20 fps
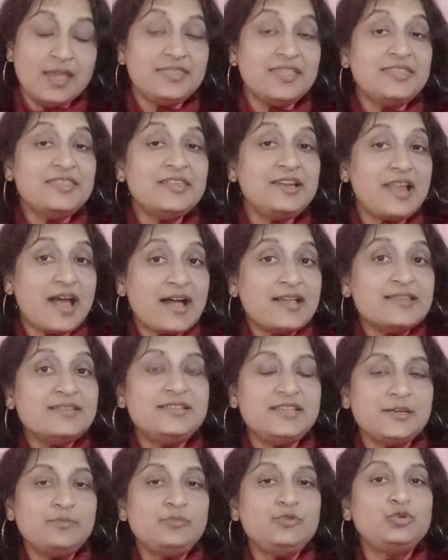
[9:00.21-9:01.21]
Then the
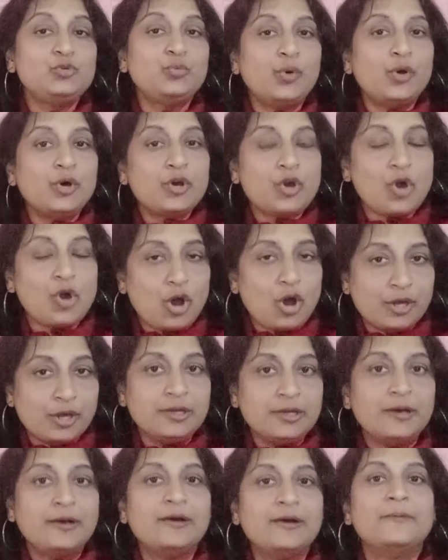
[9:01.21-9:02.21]
last tip to work
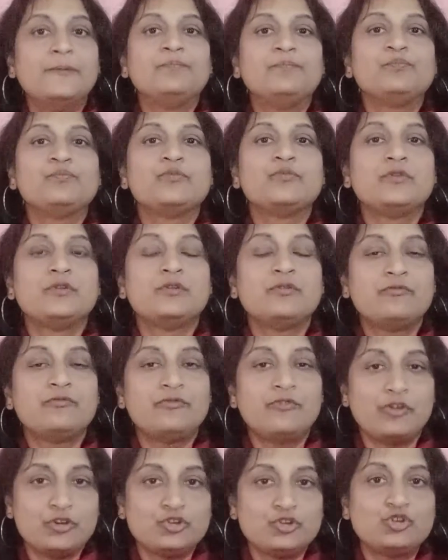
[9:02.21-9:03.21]
on
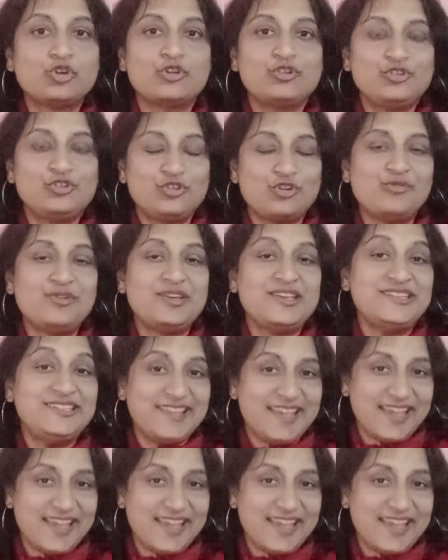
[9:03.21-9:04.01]
for your short story is the